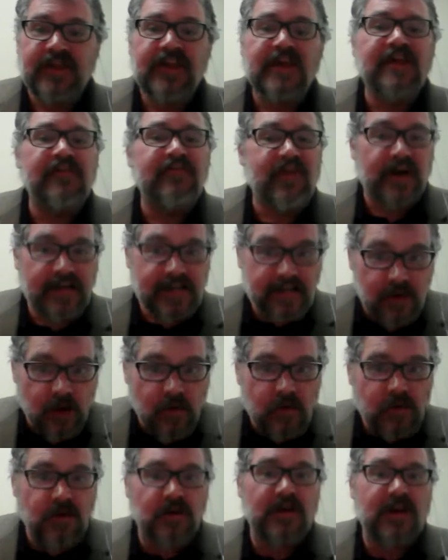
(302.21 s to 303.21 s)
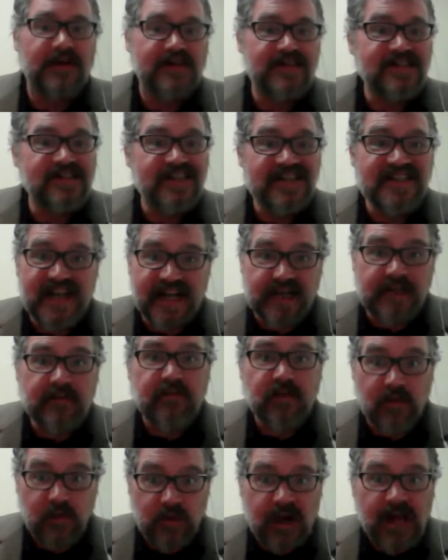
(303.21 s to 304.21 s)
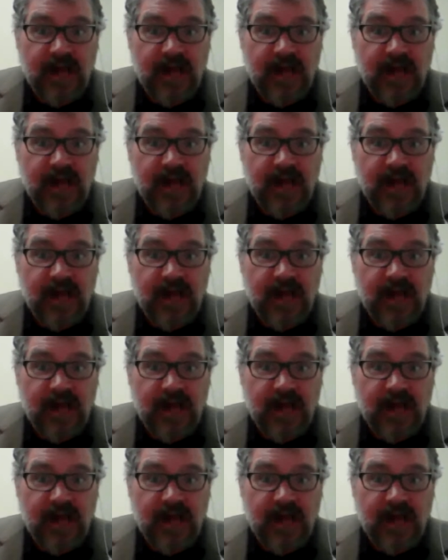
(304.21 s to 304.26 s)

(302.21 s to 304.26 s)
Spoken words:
a very local and sustainable way.